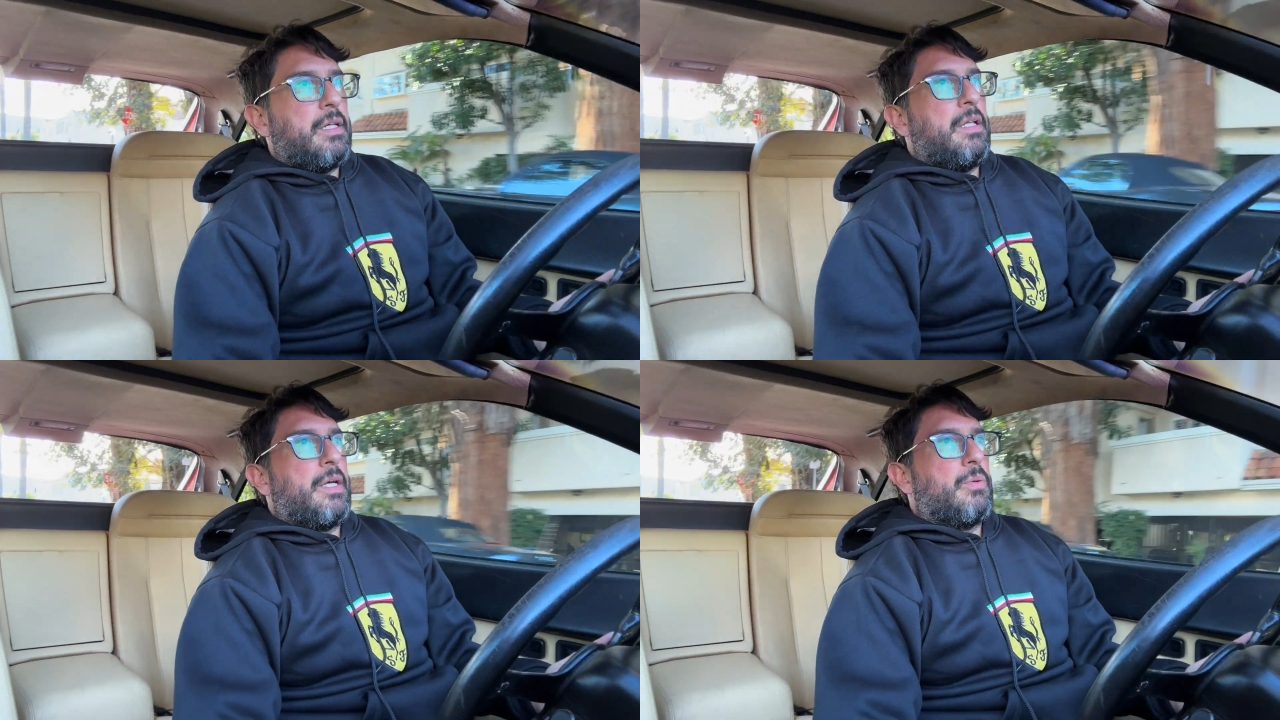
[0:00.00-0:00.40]

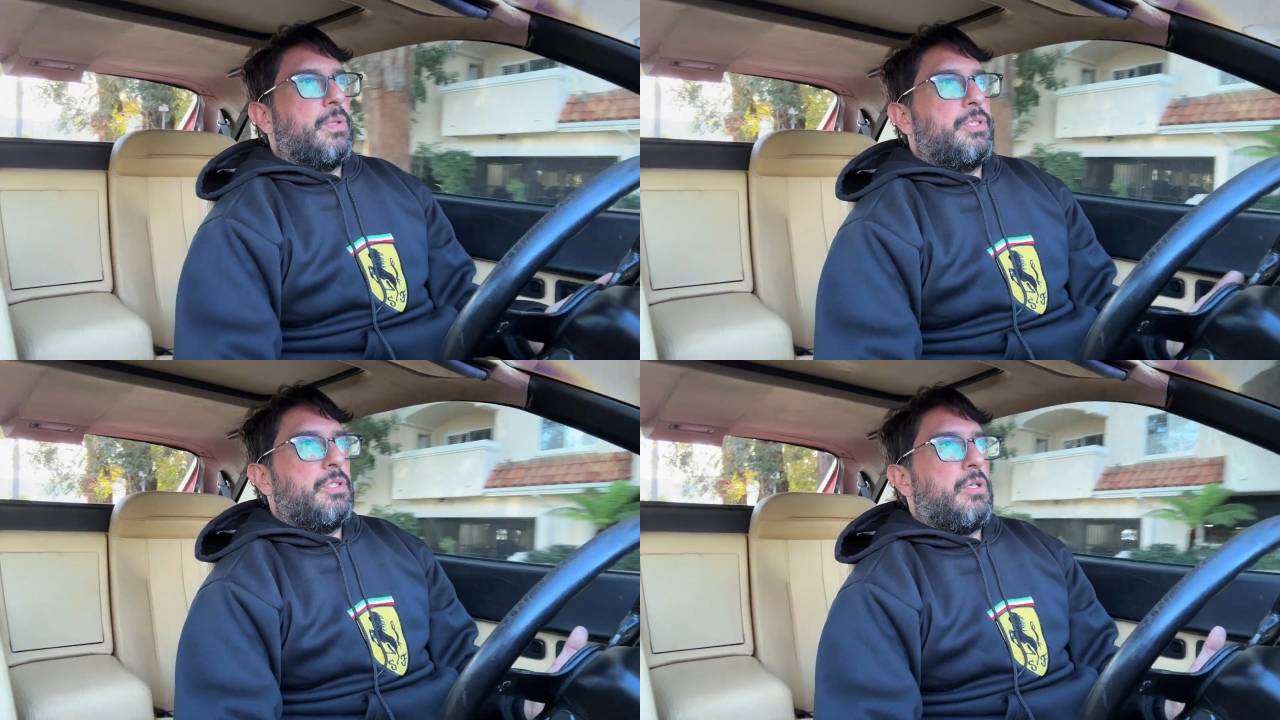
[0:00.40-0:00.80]
like
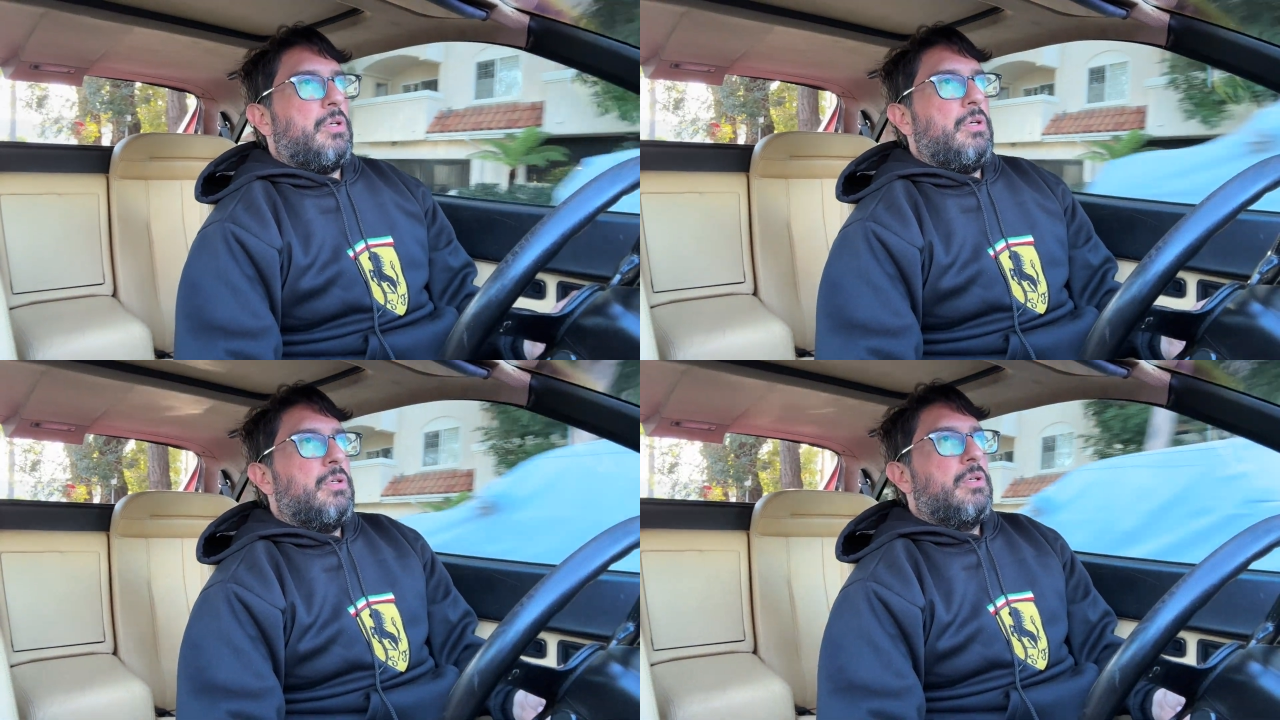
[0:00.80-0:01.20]
original,
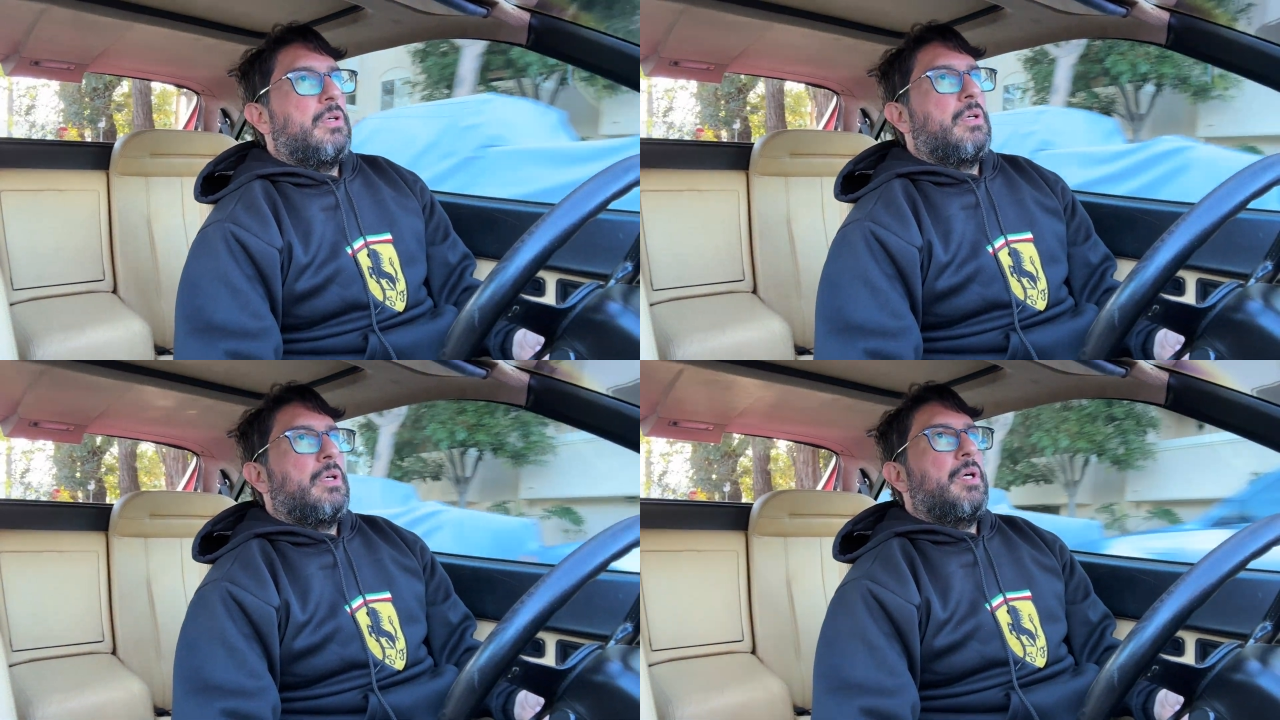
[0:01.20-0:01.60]

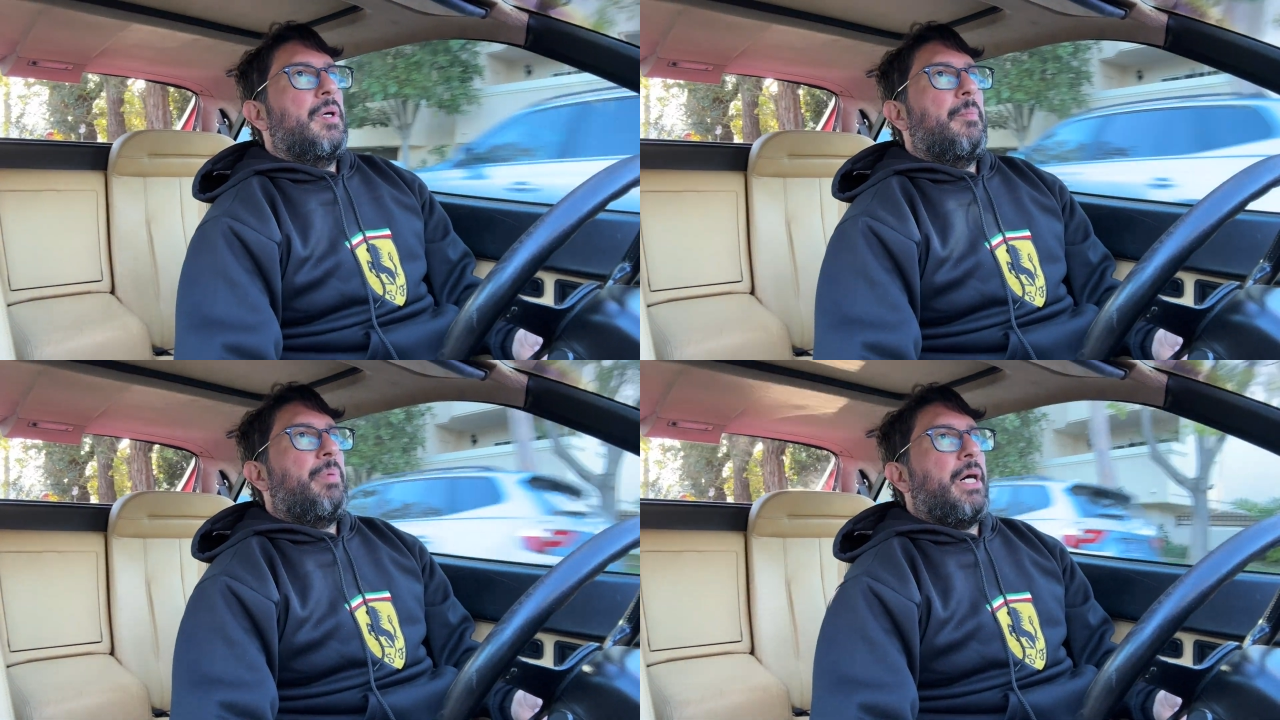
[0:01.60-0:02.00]

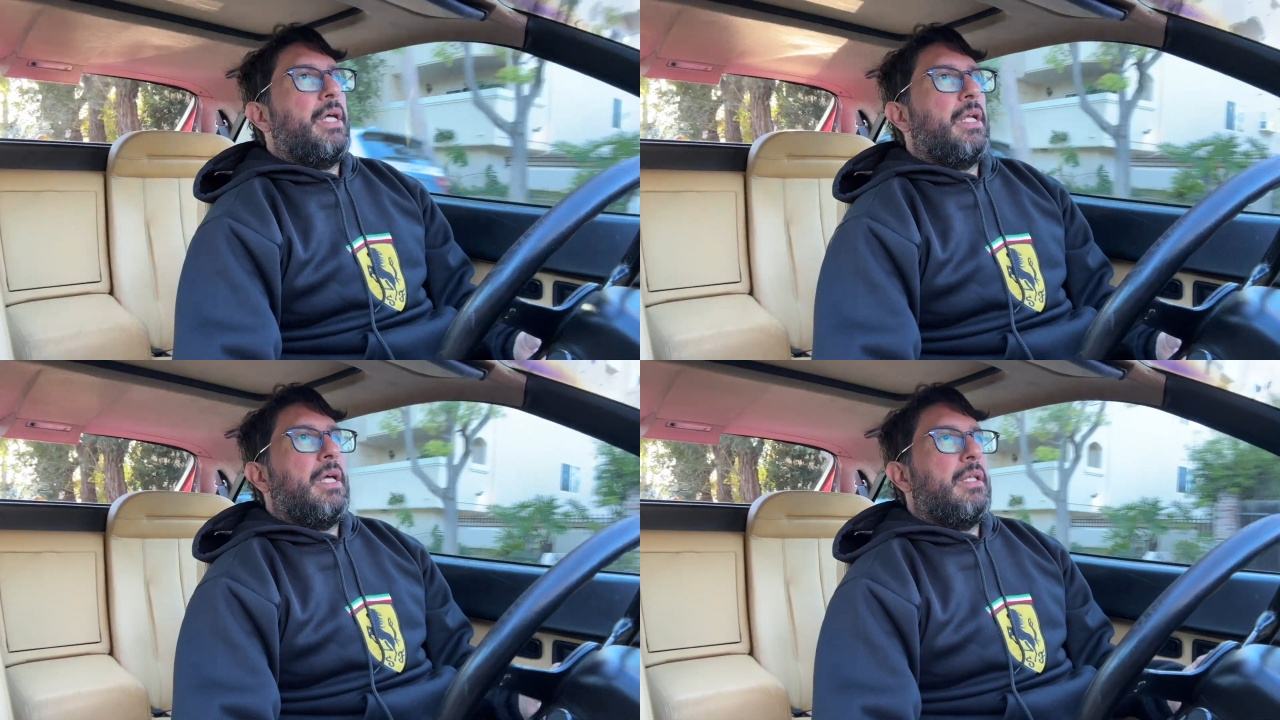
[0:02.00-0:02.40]
but
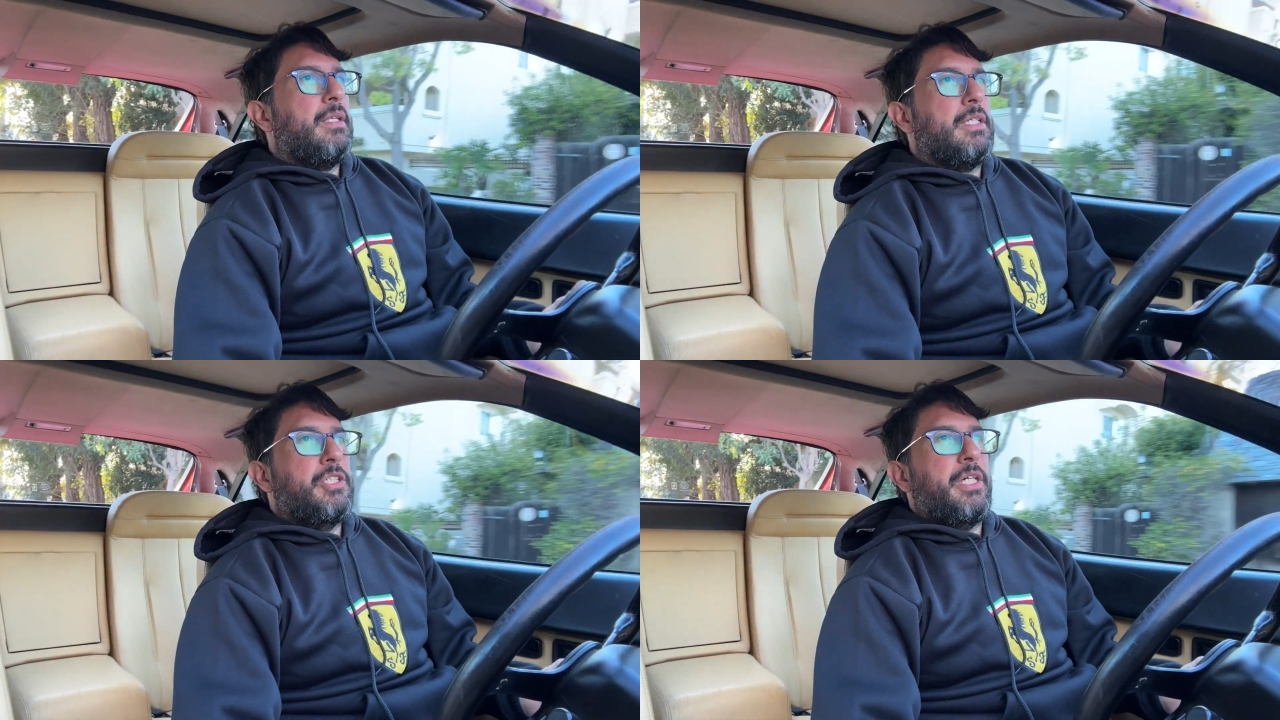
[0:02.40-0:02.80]

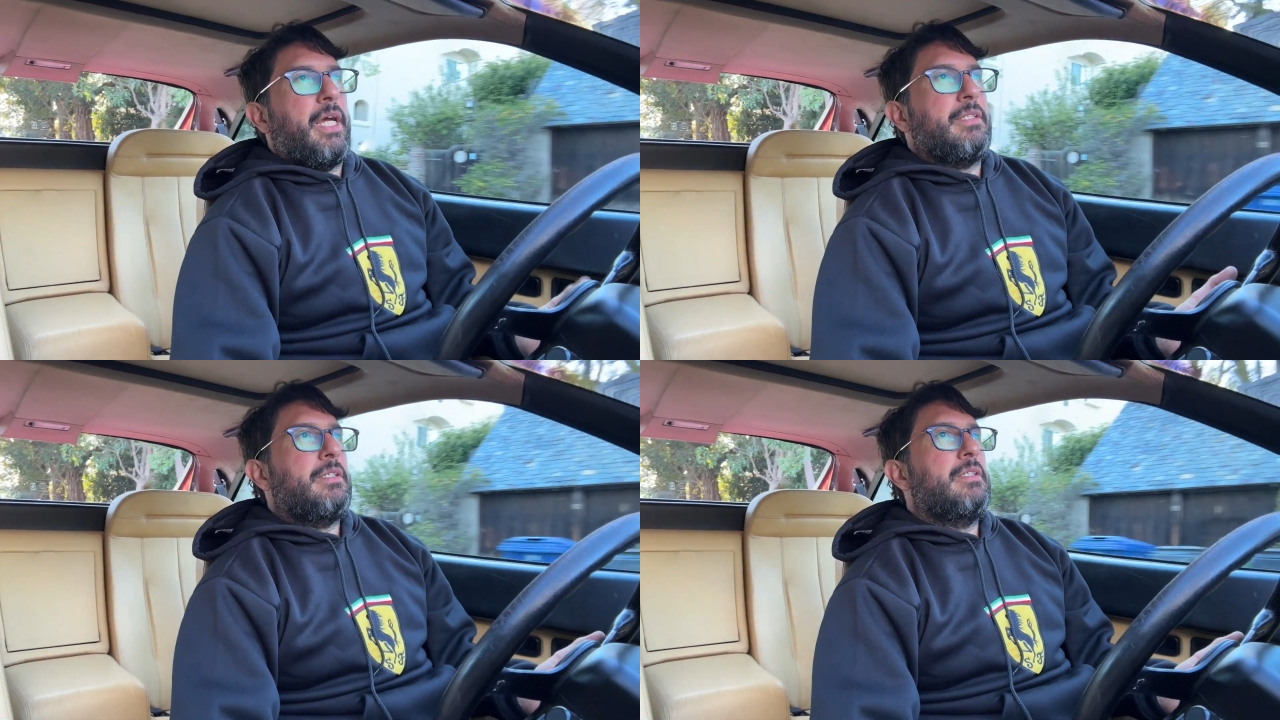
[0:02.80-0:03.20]
the
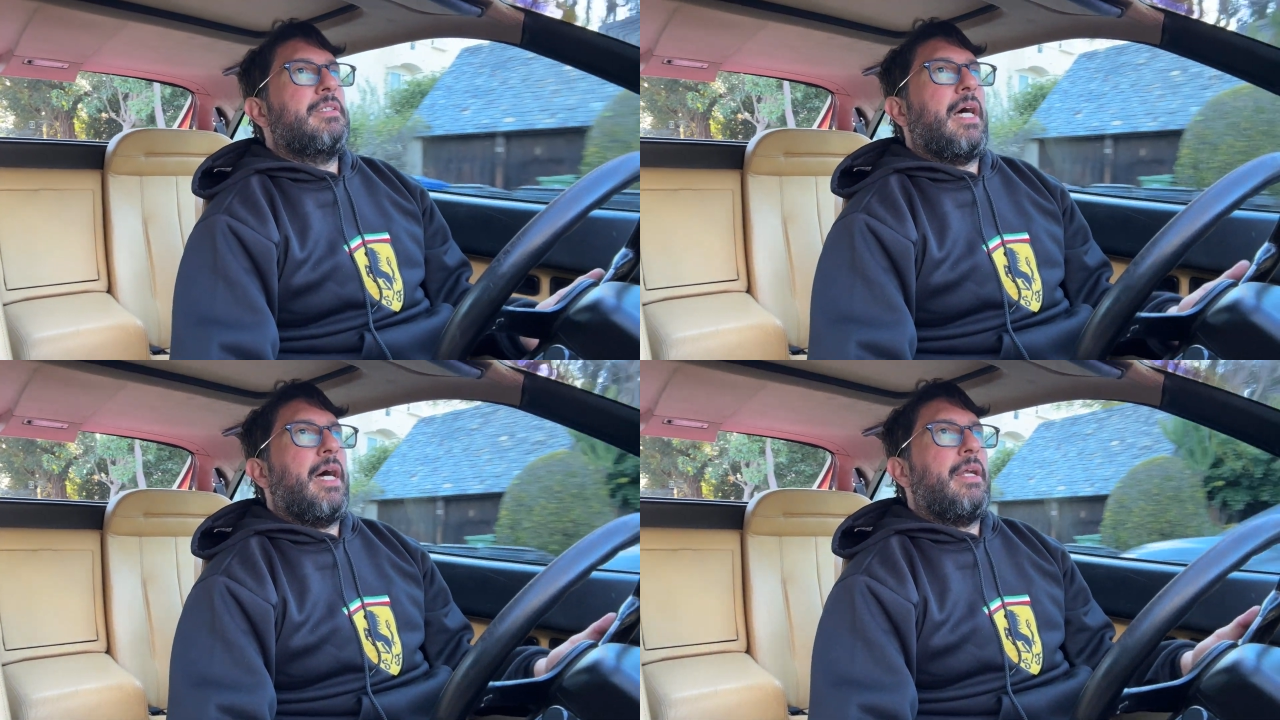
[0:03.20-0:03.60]
chances
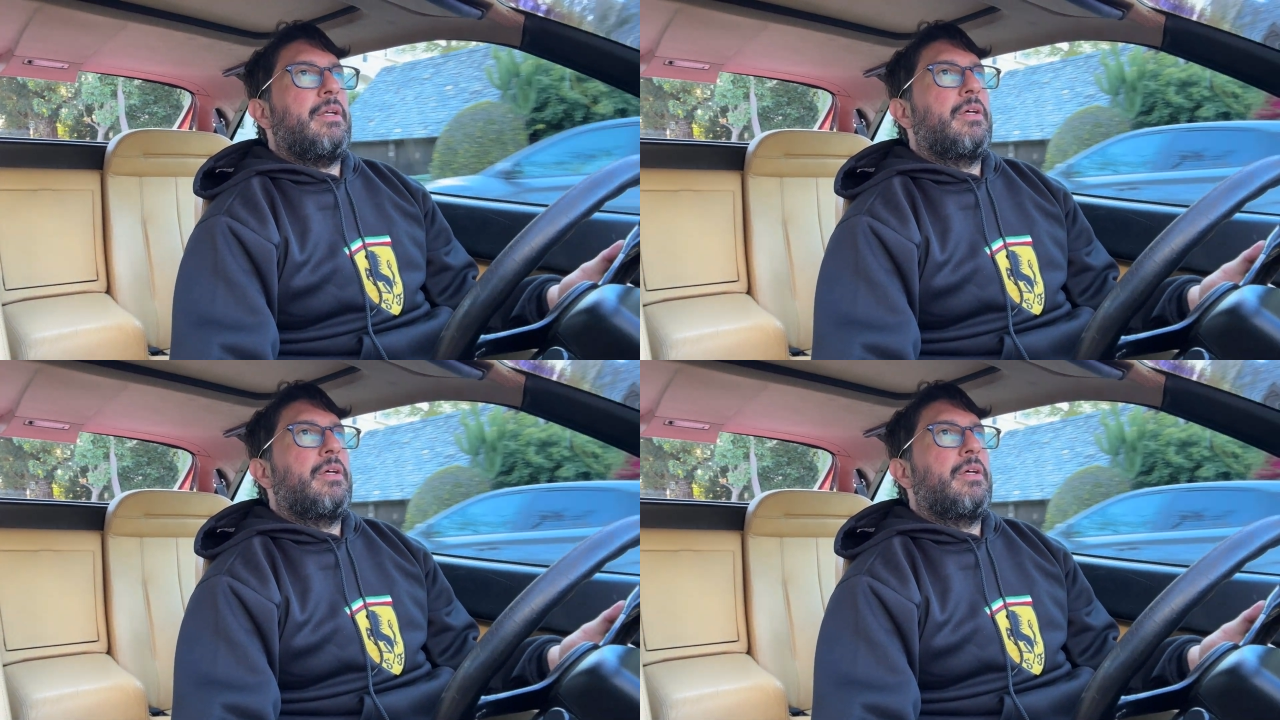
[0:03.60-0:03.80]
that